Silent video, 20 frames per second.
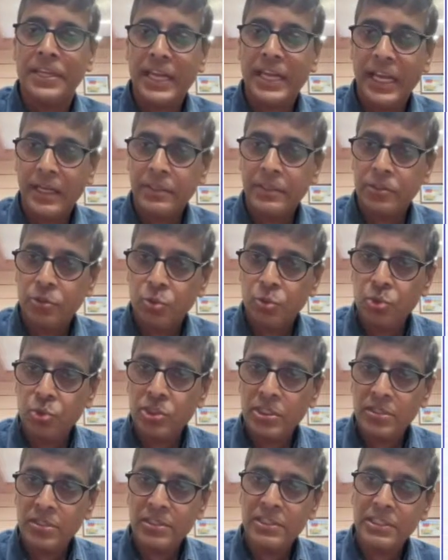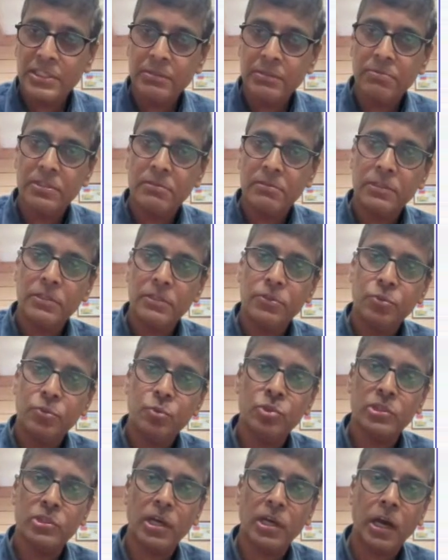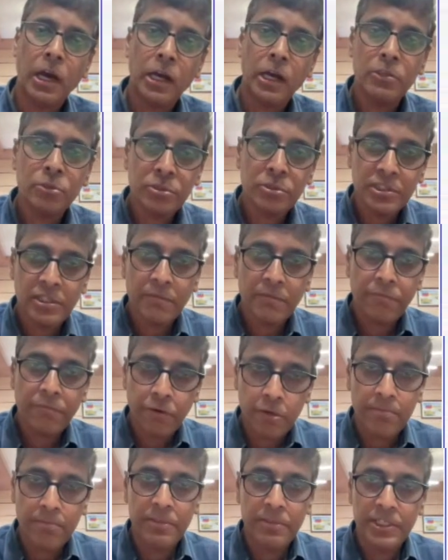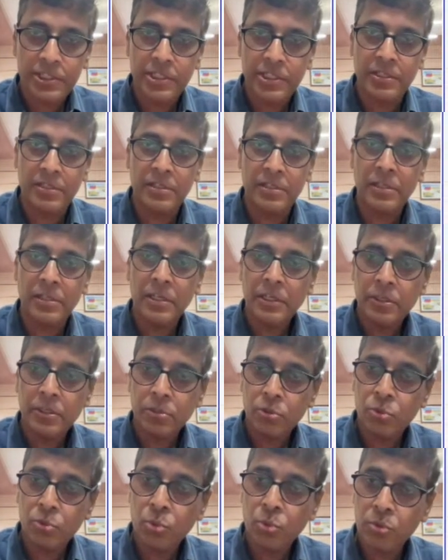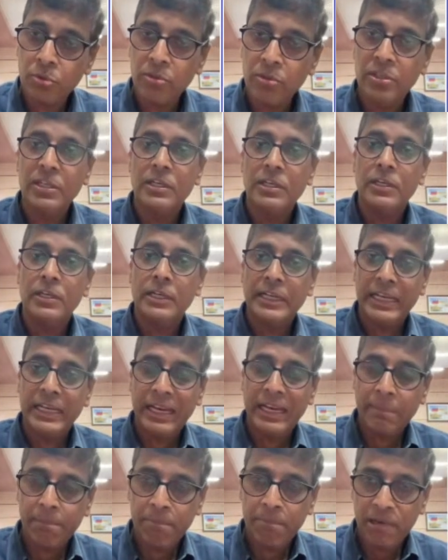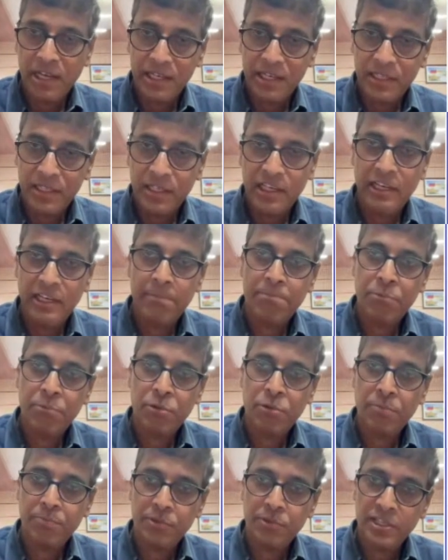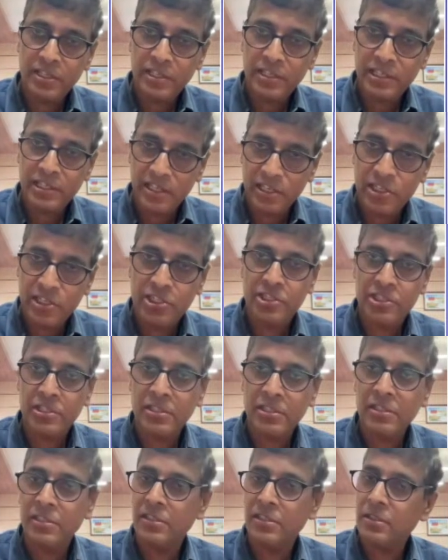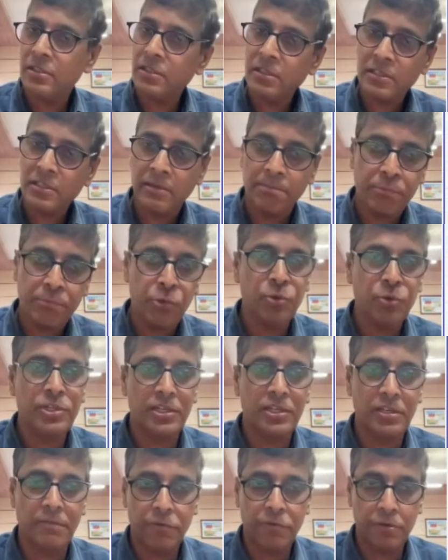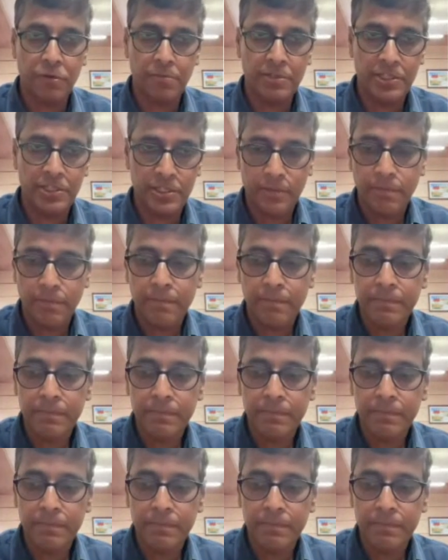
And user receiver will use all those information to apply appropriate correction in the computed information.